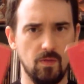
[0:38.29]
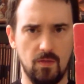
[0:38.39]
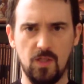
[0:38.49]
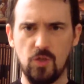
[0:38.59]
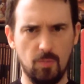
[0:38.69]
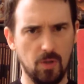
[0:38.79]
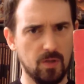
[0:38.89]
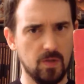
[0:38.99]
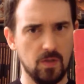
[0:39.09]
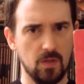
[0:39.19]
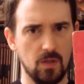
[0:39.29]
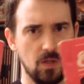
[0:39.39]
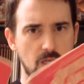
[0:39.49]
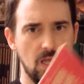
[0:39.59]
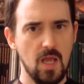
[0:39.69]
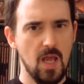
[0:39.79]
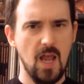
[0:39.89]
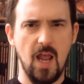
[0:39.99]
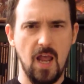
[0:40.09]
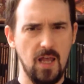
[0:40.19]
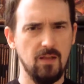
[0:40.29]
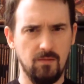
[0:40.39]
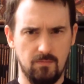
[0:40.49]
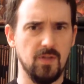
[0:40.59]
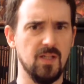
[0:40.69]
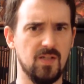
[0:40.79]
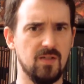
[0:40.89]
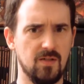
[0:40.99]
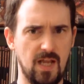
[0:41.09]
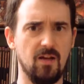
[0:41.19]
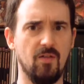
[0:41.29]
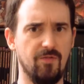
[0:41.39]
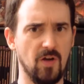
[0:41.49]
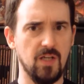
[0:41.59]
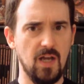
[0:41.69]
these two books and this set of funky